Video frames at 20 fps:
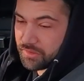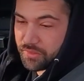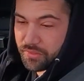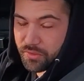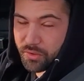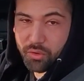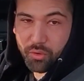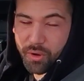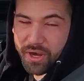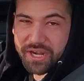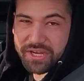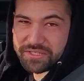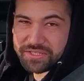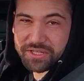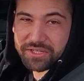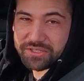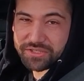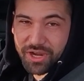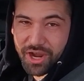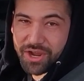the greatest
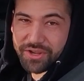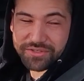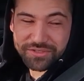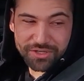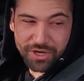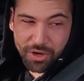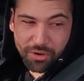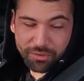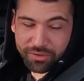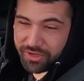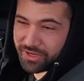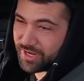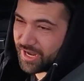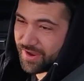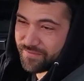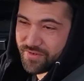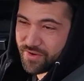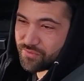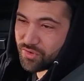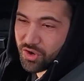exhaust note
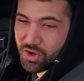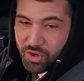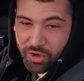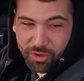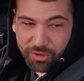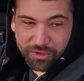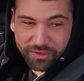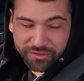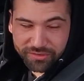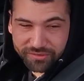I've ever heard.